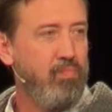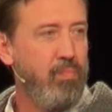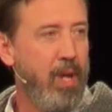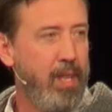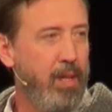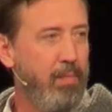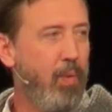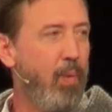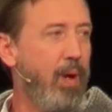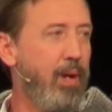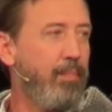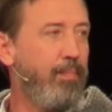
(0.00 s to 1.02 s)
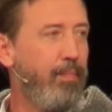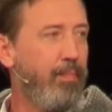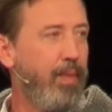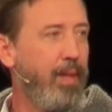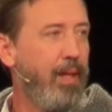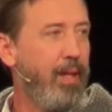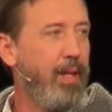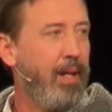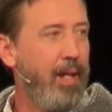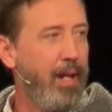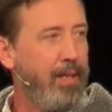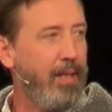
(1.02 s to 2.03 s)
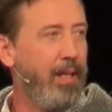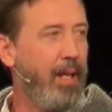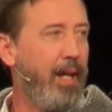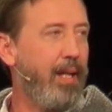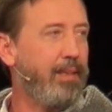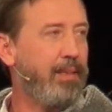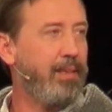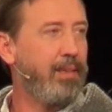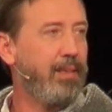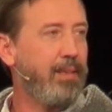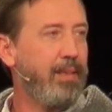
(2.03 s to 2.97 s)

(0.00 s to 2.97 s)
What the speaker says: Nothing more, nothing less